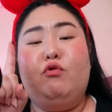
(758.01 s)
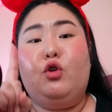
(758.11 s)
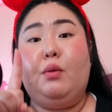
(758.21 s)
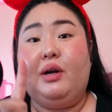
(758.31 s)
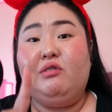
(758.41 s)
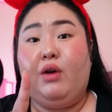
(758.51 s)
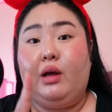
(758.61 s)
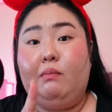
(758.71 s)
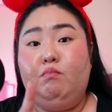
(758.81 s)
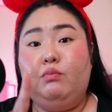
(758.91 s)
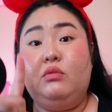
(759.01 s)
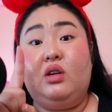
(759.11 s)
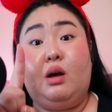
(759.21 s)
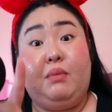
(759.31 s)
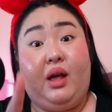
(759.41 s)
for your best friend
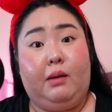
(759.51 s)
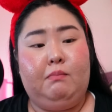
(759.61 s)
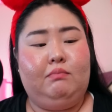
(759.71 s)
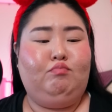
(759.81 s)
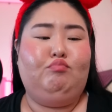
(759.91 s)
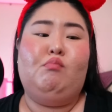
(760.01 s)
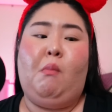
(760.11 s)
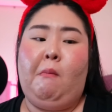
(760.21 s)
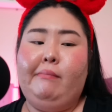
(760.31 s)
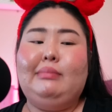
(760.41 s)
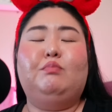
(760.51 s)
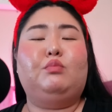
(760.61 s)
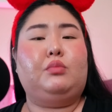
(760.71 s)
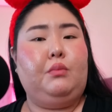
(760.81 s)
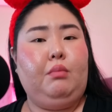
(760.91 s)
to complain.
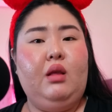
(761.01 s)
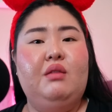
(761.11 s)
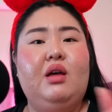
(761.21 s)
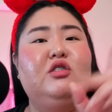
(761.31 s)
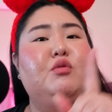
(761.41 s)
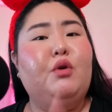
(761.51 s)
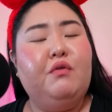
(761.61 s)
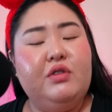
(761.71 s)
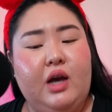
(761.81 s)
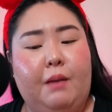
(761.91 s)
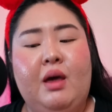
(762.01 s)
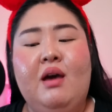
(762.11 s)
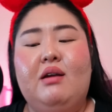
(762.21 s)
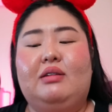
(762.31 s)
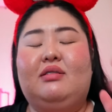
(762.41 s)
Mm-hmm. That is the perfect time
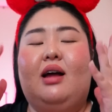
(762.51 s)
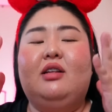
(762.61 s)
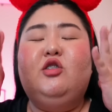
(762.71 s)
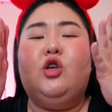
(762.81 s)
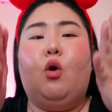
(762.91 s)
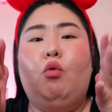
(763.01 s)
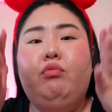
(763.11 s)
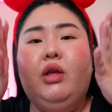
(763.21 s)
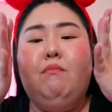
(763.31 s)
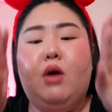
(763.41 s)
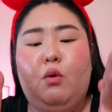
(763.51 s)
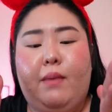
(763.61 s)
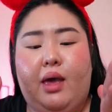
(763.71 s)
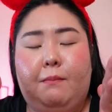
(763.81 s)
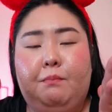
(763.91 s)
because that is the only
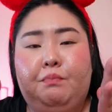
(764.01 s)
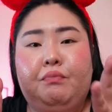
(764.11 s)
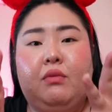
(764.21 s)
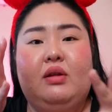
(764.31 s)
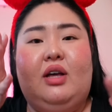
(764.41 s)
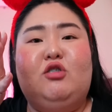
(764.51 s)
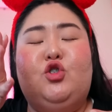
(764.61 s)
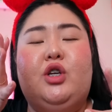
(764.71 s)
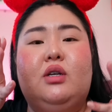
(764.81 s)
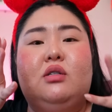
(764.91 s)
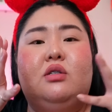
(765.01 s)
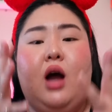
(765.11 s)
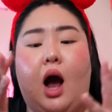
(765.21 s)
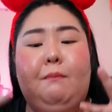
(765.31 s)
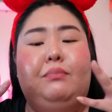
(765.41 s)
moment that she is
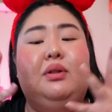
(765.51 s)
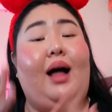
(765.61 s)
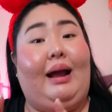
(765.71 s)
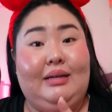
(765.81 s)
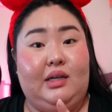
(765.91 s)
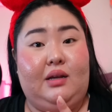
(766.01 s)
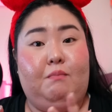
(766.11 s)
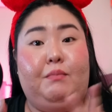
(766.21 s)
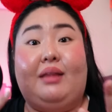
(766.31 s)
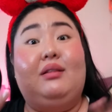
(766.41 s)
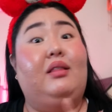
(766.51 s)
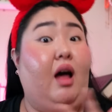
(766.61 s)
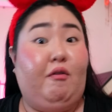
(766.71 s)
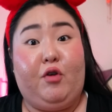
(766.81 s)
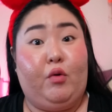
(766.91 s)
not blinded by the
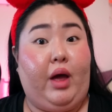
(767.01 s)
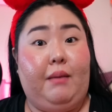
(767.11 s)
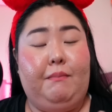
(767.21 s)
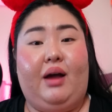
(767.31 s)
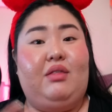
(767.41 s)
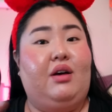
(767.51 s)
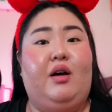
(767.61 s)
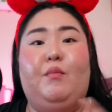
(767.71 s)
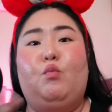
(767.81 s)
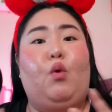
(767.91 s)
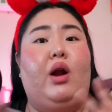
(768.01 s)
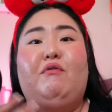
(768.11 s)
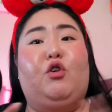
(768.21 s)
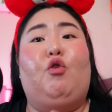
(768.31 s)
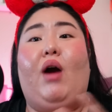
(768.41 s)
love, okay, by the
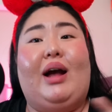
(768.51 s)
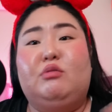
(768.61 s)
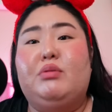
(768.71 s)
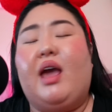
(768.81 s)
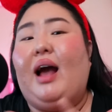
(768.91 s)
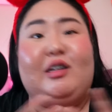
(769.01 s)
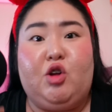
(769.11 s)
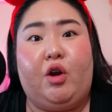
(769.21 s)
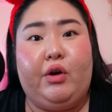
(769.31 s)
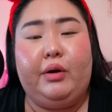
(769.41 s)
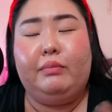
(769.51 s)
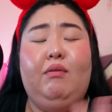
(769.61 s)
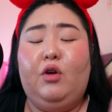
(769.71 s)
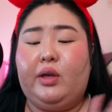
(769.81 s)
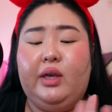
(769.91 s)
whatever grasp he has on her.
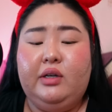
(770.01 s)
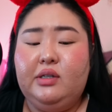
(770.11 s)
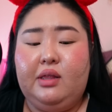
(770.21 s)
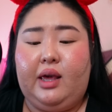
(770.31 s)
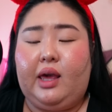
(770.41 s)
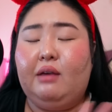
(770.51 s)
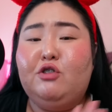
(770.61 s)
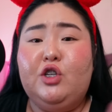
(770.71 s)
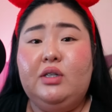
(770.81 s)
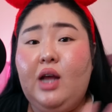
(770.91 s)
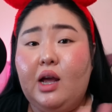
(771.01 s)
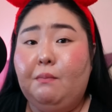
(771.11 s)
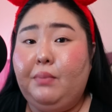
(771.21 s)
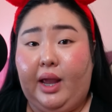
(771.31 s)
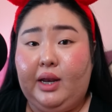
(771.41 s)
And look, here's the thing. If she's not
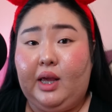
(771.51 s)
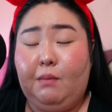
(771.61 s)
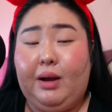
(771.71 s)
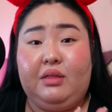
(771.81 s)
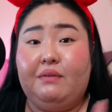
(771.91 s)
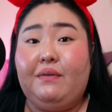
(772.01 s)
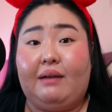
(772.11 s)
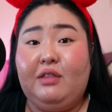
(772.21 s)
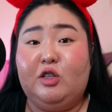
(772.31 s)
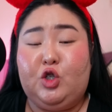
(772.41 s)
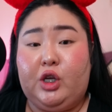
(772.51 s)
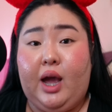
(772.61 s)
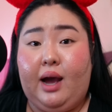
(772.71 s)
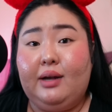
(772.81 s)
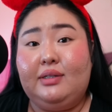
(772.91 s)
complaining about the fact that she
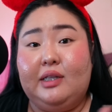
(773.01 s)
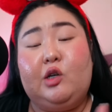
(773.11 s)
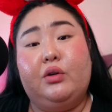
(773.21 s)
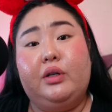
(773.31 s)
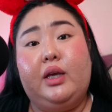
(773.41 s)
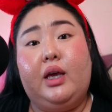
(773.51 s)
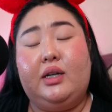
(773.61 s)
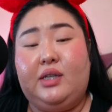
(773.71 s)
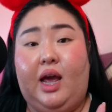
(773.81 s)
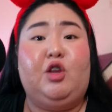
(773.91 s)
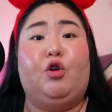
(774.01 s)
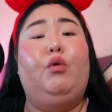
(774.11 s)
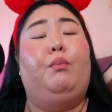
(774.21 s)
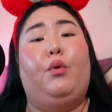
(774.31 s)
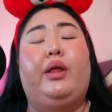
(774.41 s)
has literally a
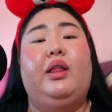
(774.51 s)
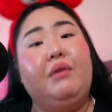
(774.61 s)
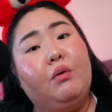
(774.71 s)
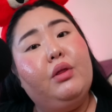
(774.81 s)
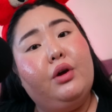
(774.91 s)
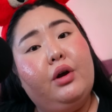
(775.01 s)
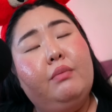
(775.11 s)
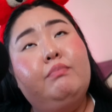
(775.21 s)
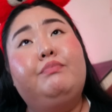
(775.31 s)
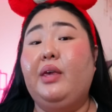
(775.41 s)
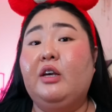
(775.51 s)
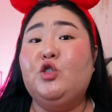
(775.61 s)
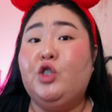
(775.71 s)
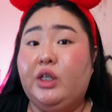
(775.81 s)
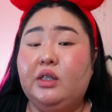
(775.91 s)
10-year-old boy living with her
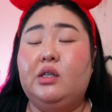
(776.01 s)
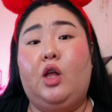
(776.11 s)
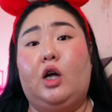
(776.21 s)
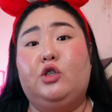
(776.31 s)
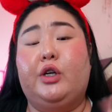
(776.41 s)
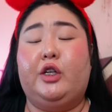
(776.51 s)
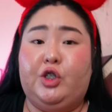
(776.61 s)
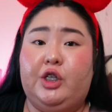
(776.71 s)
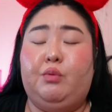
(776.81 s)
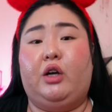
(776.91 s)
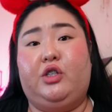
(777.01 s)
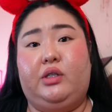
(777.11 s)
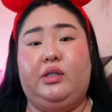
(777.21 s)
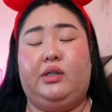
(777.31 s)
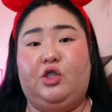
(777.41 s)
because she does the laundry and she
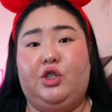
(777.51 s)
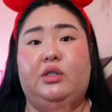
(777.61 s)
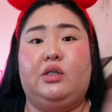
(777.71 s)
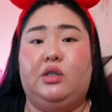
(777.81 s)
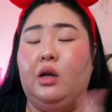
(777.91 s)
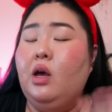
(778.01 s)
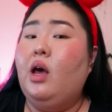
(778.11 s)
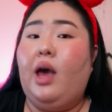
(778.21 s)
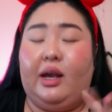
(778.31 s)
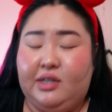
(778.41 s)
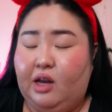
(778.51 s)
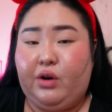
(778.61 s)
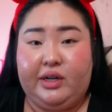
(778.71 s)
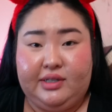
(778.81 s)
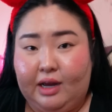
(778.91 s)
washes the dishes and et
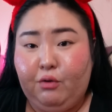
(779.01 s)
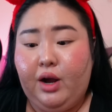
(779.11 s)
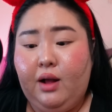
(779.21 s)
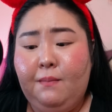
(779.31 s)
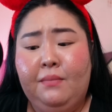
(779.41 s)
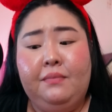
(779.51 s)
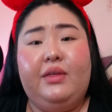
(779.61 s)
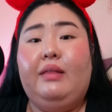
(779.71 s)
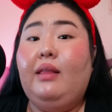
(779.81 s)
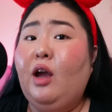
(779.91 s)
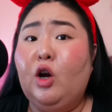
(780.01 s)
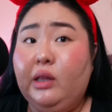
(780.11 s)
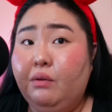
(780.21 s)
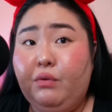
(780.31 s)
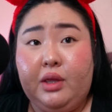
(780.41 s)
cetera, then let her
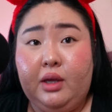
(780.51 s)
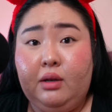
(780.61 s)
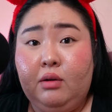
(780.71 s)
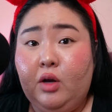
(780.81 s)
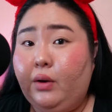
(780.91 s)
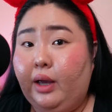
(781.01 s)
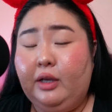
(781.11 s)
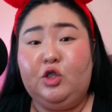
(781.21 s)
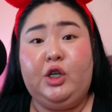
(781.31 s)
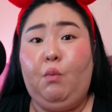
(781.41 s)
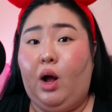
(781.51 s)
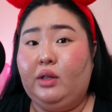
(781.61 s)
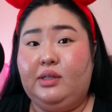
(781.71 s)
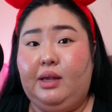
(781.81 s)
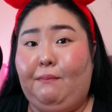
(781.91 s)
live with it, okay? She
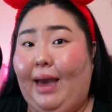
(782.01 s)
wants it